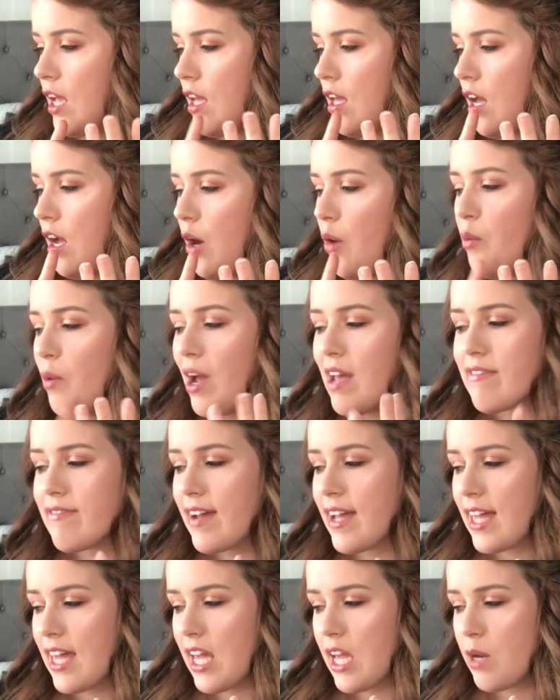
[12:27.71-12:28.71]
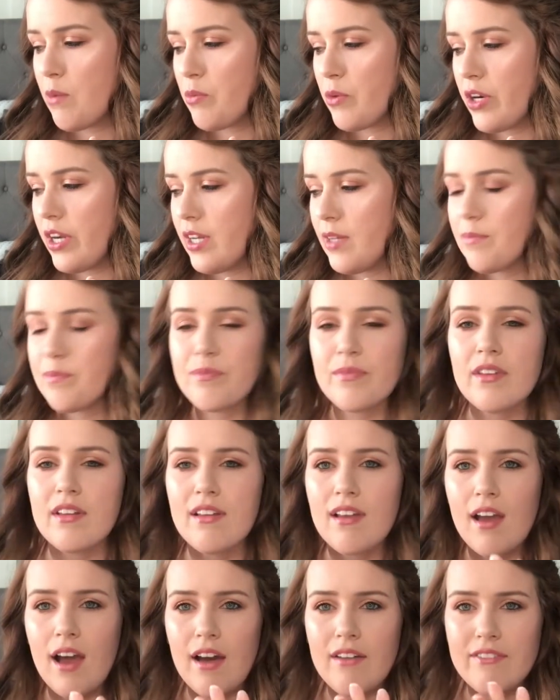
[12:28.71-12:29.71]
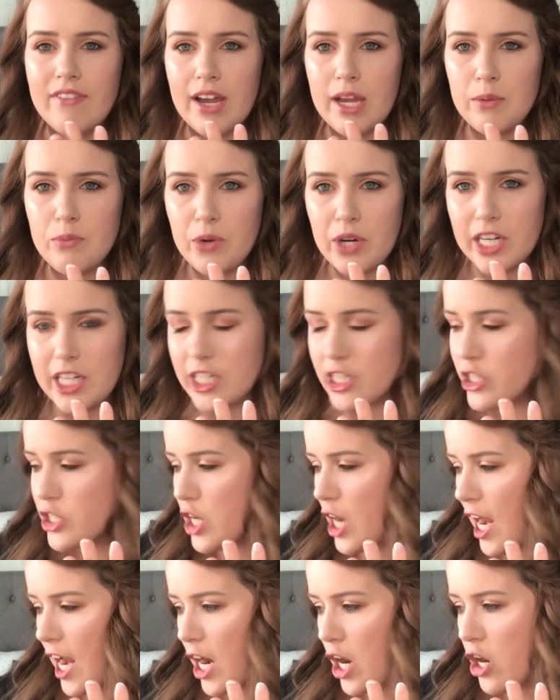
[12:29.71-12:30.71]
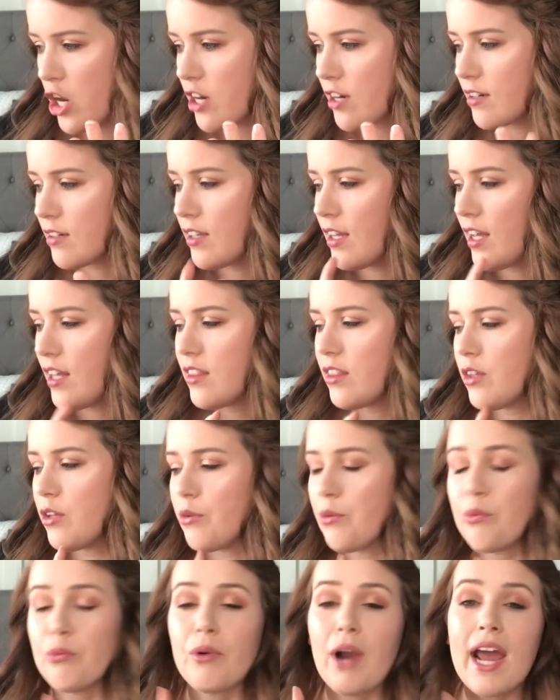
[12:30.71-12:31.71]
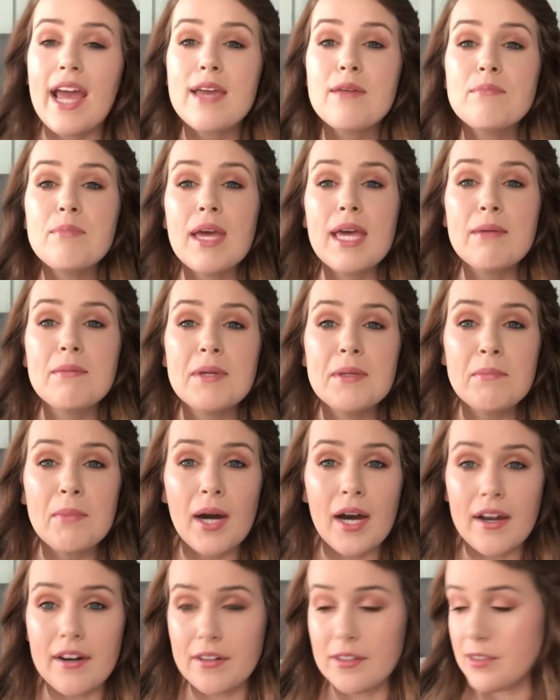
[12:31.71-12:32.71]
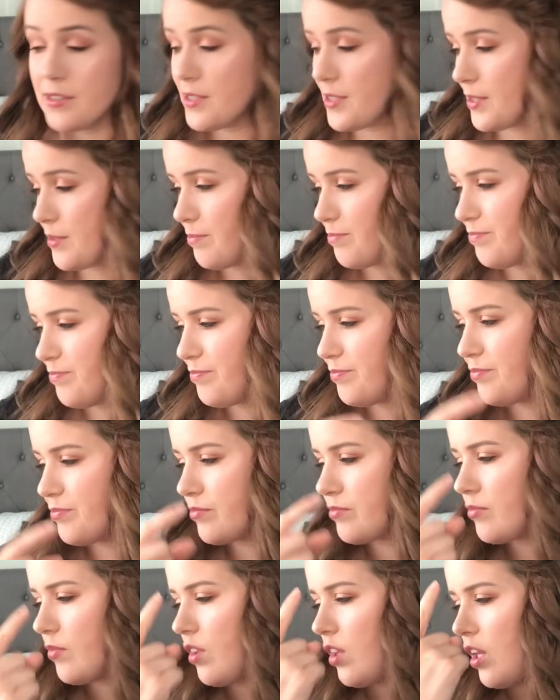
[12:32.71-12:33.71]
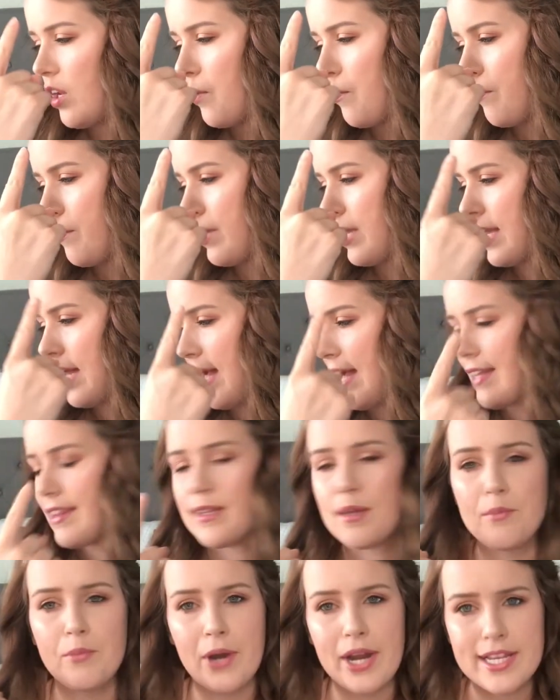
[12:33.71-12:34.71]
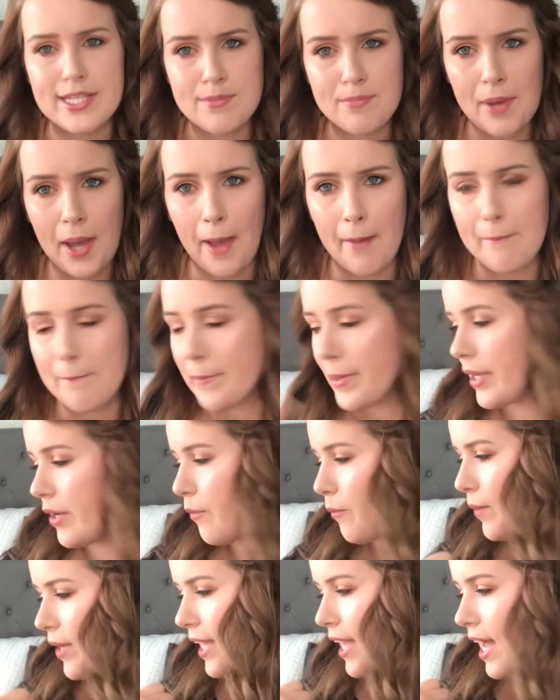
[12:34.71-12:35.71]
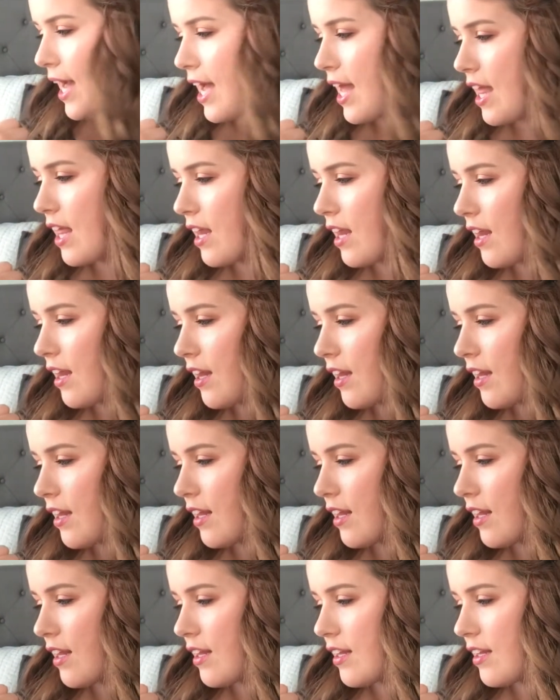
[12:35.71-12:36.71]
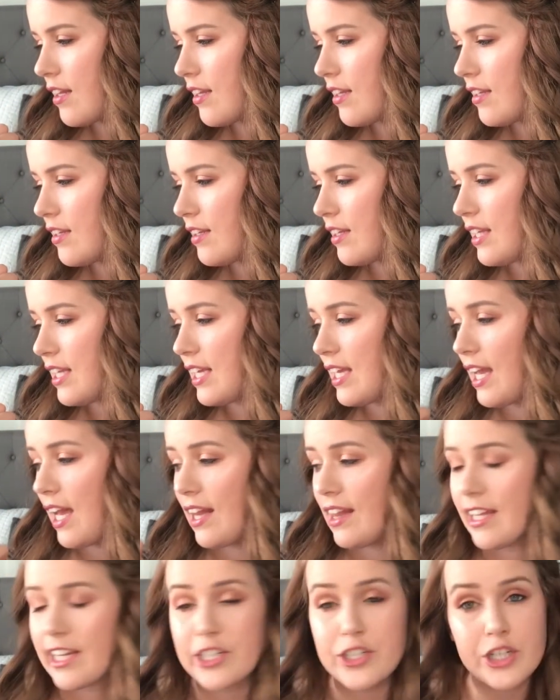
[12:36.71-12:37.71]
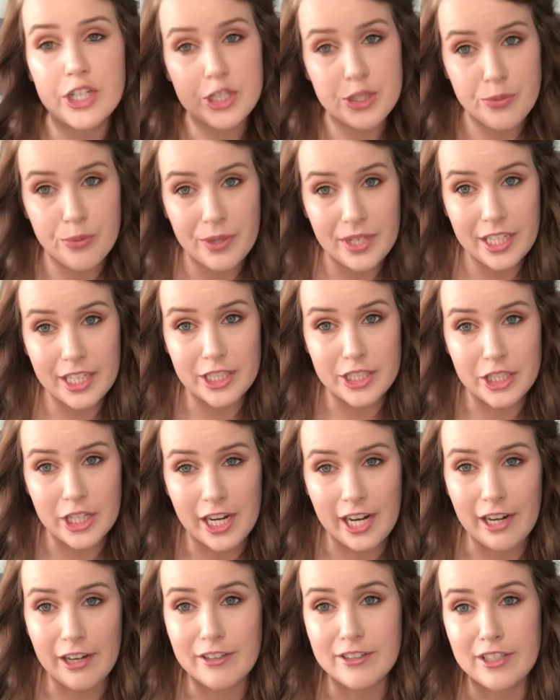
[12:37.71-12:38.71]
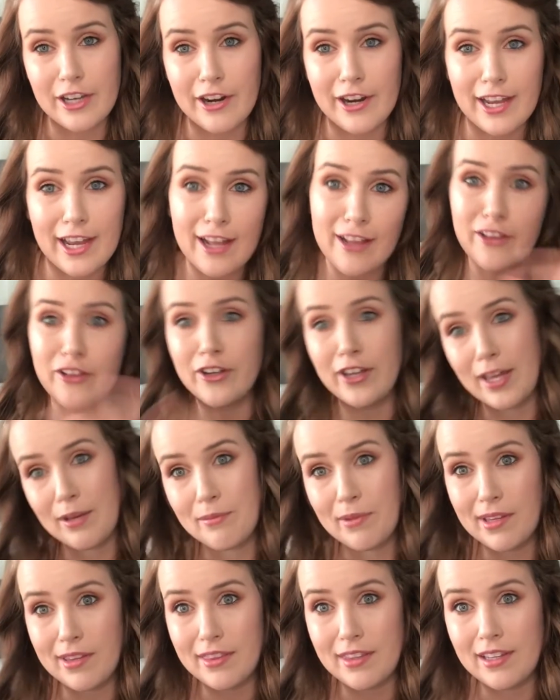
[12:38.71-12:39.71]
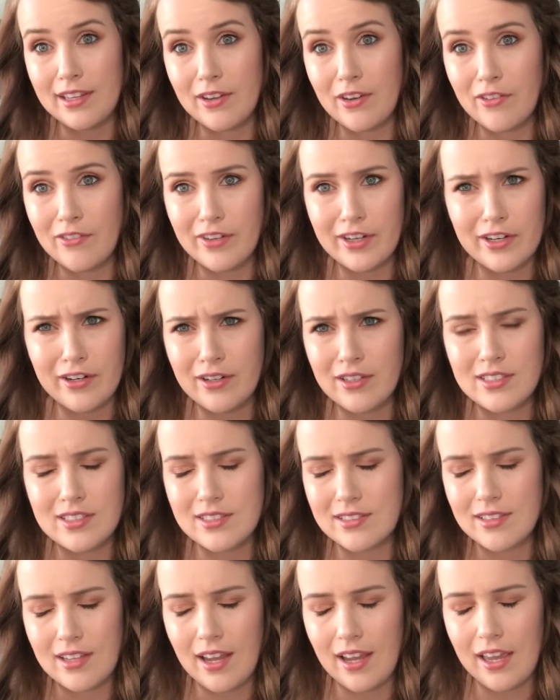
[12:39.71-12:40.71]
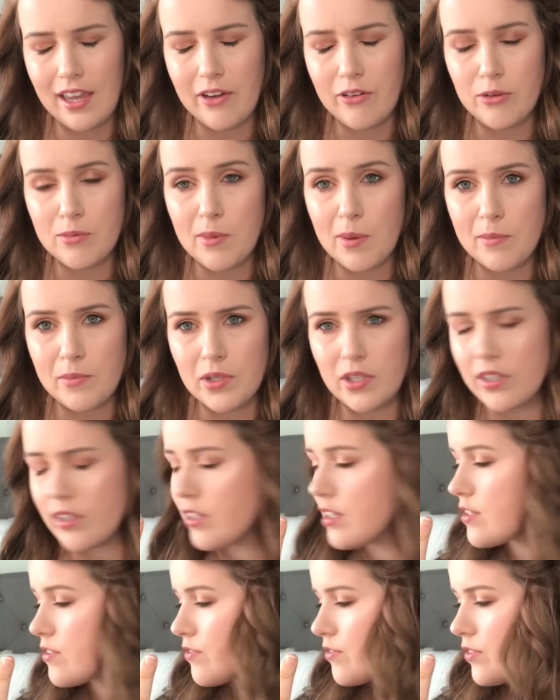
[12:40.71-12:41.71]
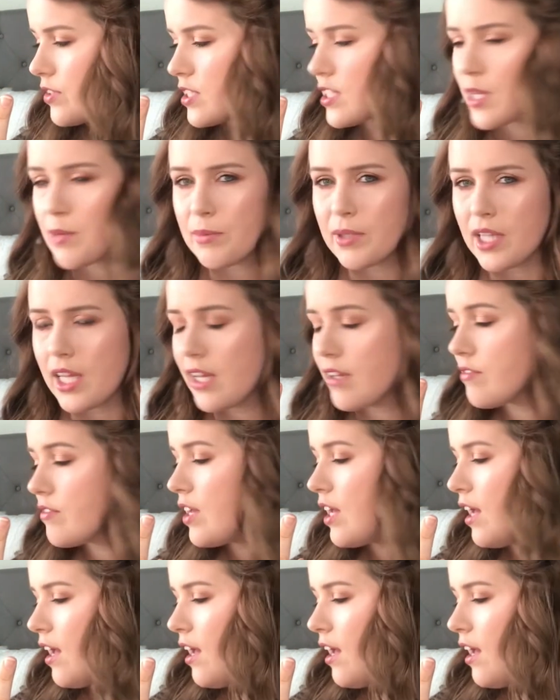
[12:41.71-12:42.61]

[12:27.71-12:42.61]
a Wi-Fi camera, a vibrating chair, the right baby bottles, we got the breast pump, we got the electric swinging chair. Sorry, I gotta look at my thing over here because I can't remember all this to save my life.